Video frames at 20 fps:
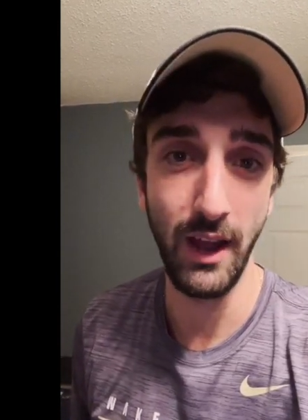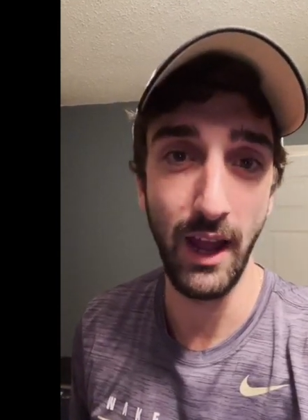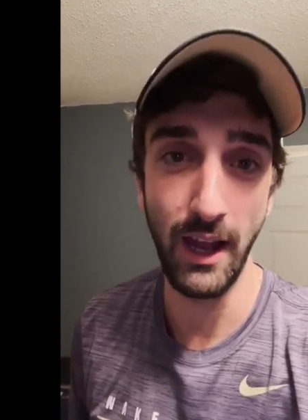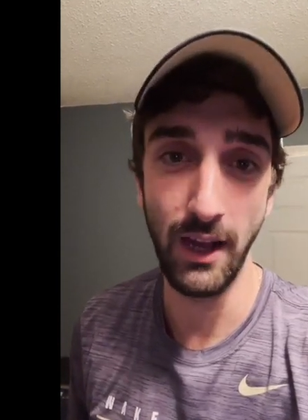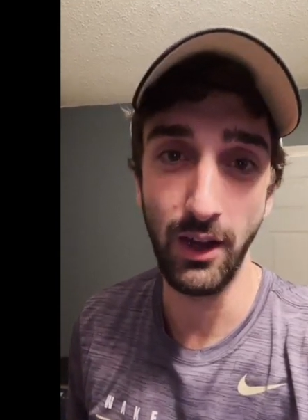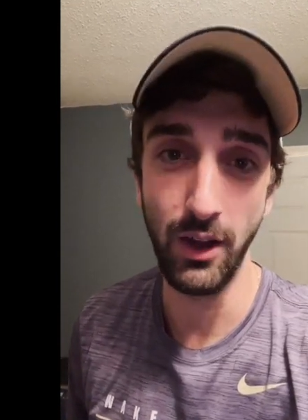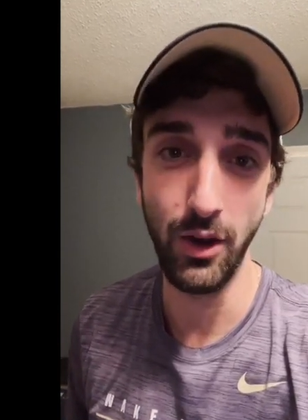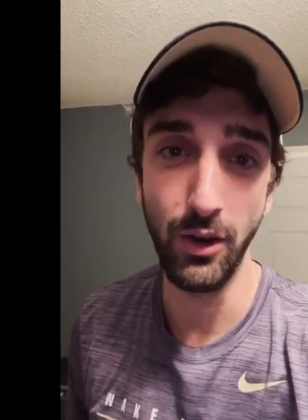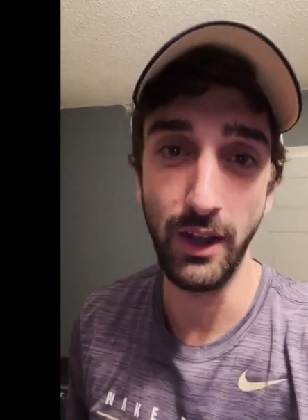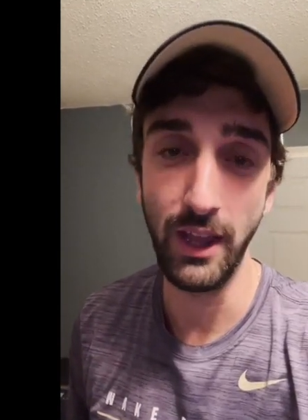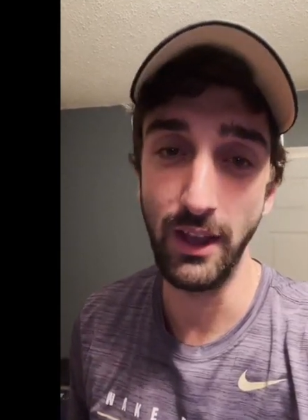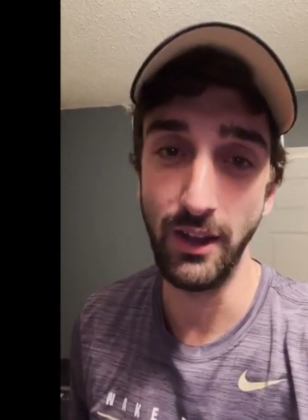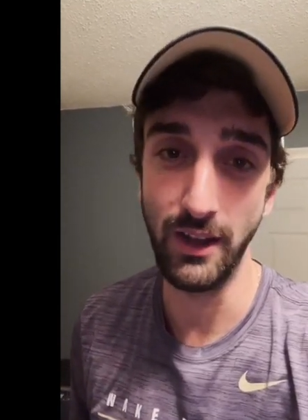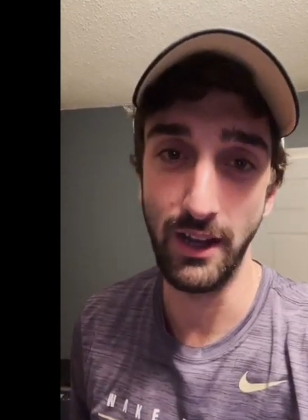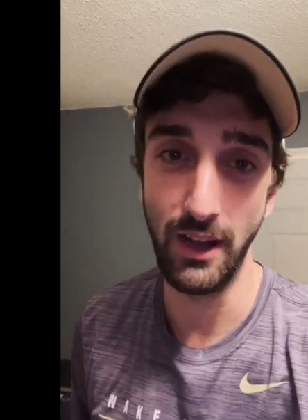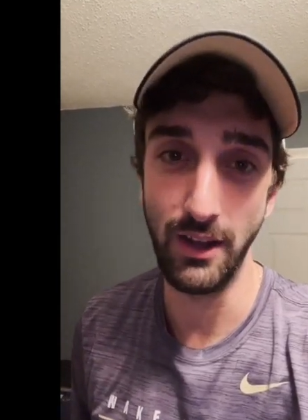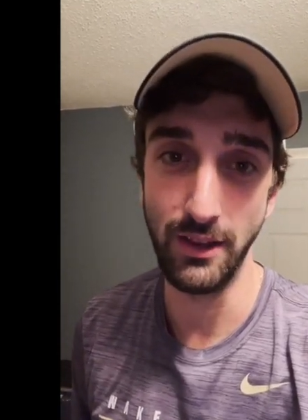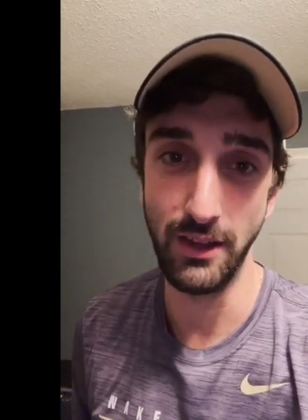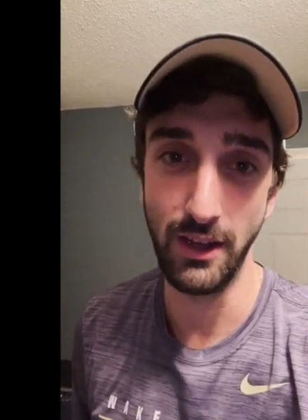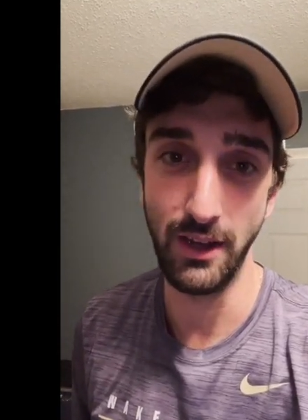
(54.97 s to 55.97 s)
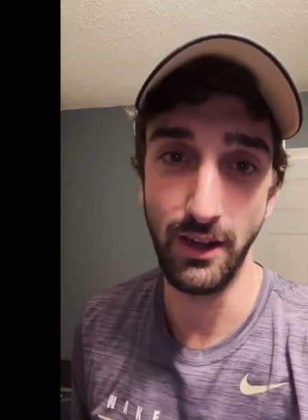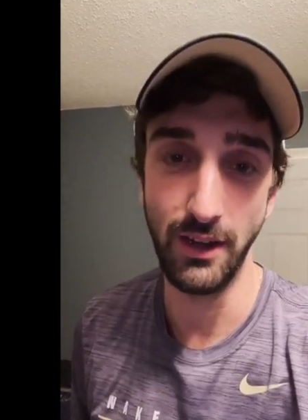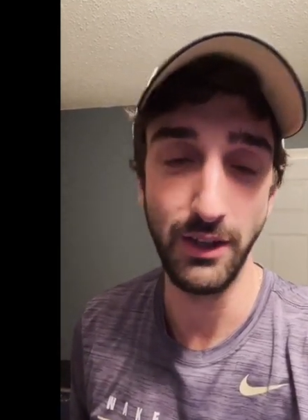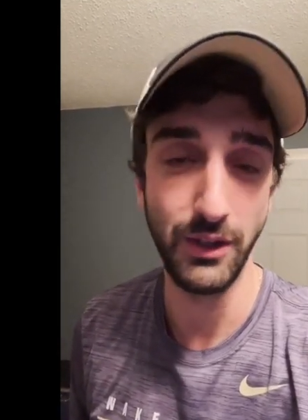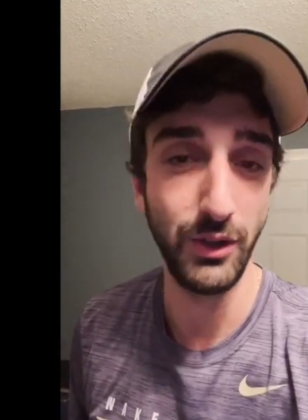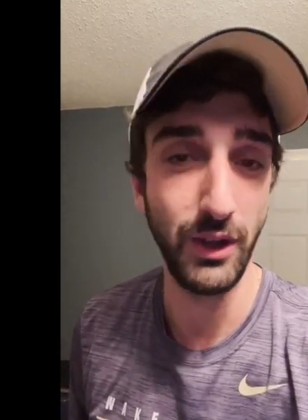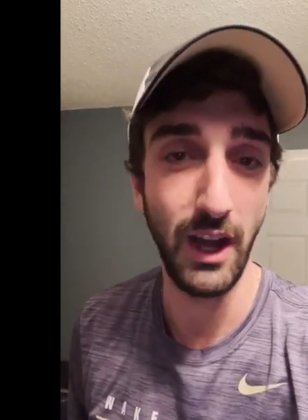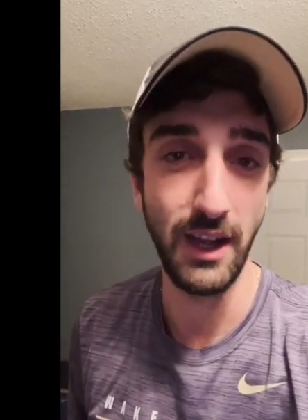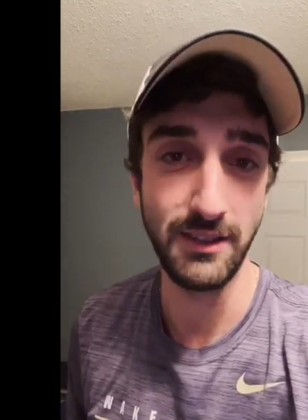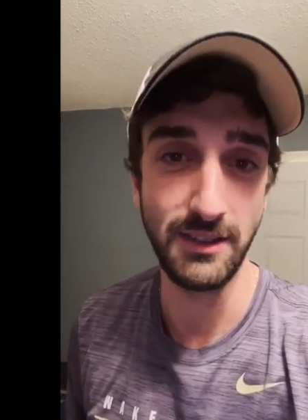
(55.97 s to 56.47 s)
and go kill it out there.
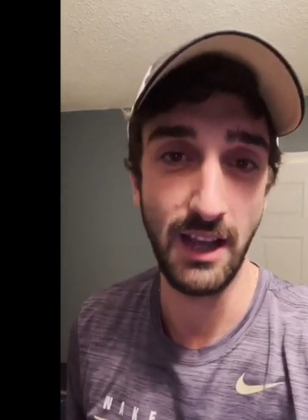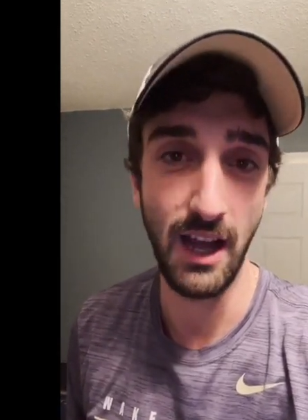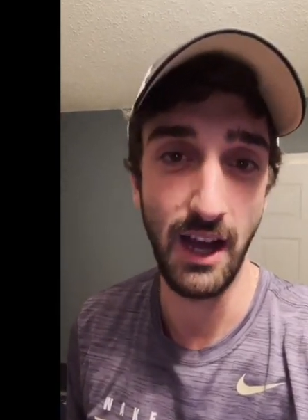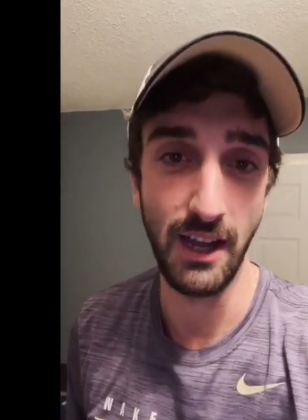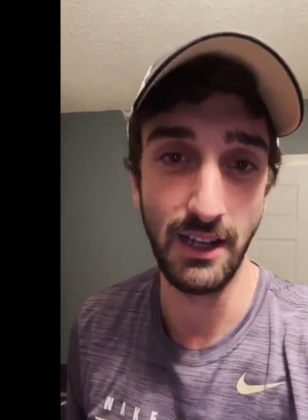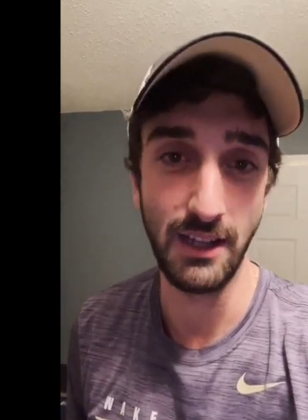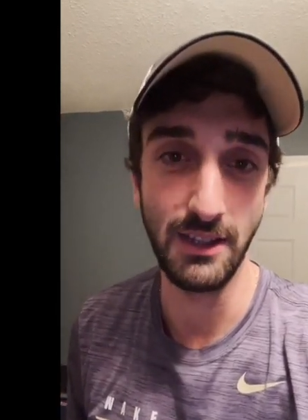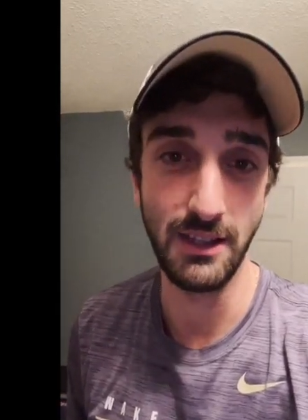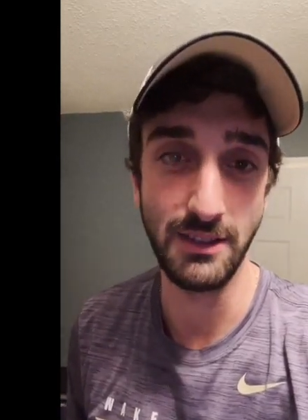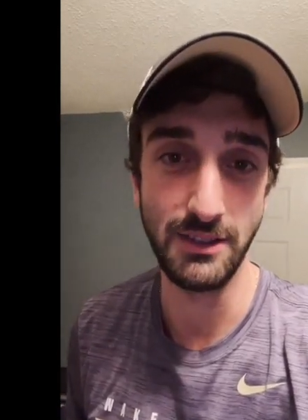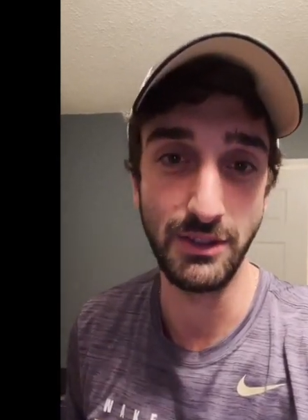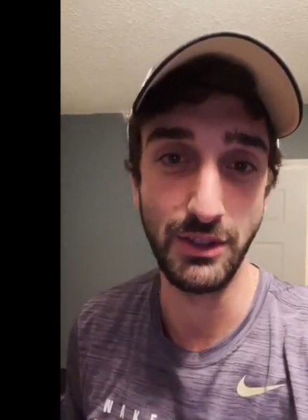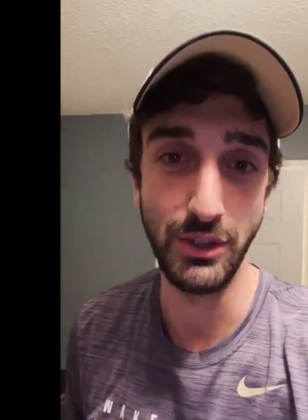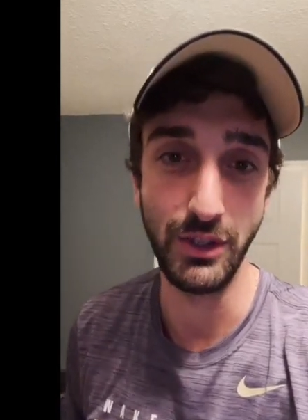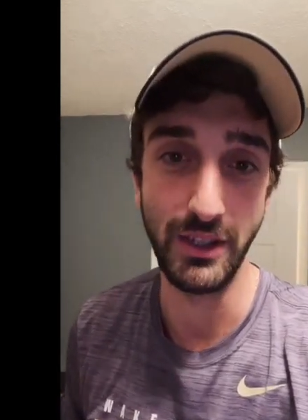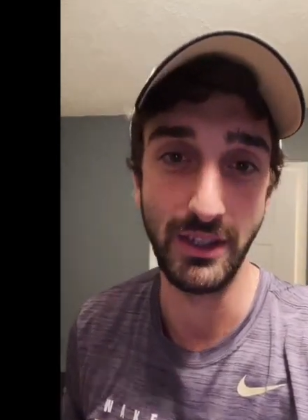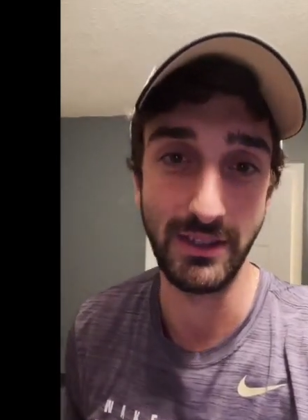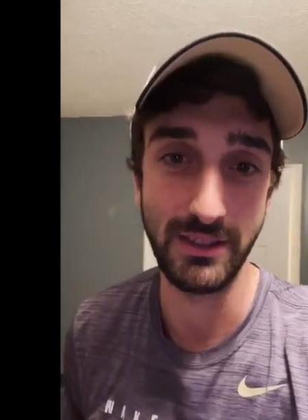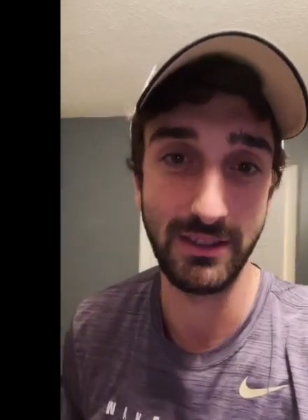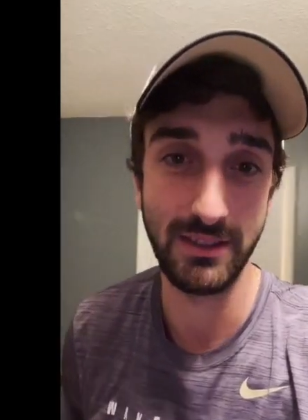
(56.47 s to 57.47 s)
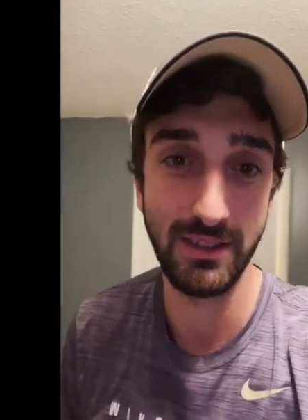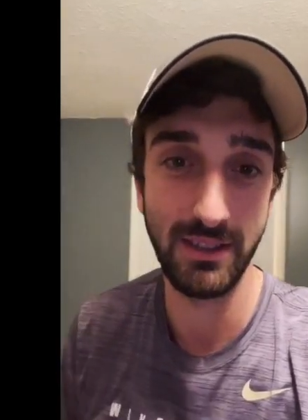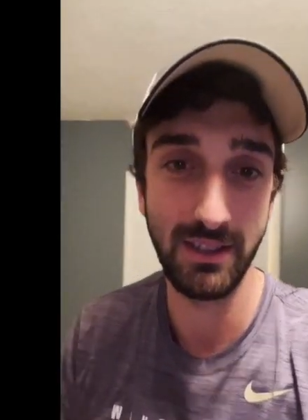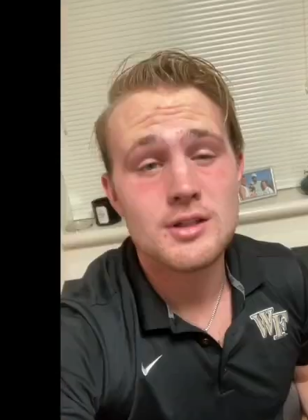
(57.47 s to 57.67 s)
You guys got it. Let's do this.